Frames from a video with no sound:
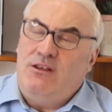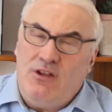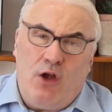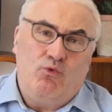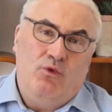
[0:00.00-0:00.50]

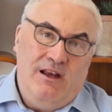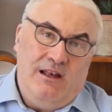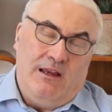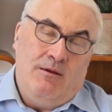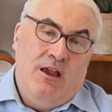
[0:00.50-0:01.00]
Not
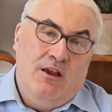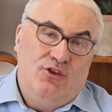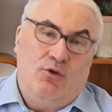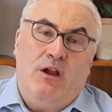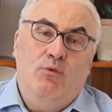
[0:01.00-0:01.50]
really.
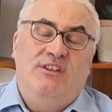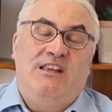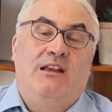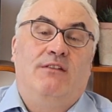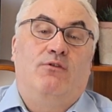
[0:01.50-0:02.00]
So I would
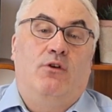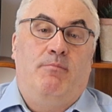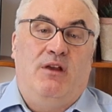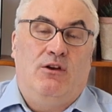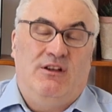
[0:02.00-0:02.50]
take it for a
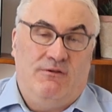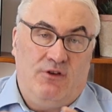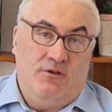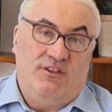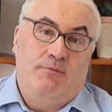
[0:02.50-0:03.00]
period if
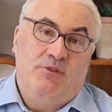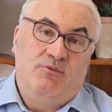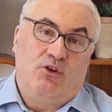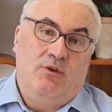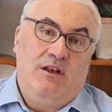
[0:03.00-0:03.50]
your
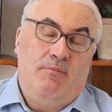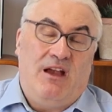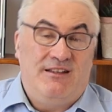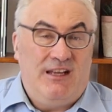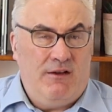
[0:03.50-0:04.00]
symptoms are really
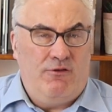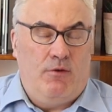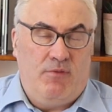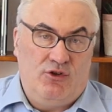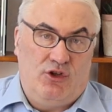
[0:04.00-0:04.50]
bad. Take it for
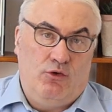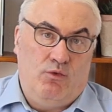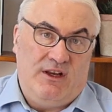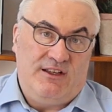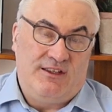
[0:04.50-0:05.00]
about 2
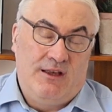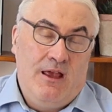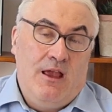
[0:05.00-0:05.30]
weeks.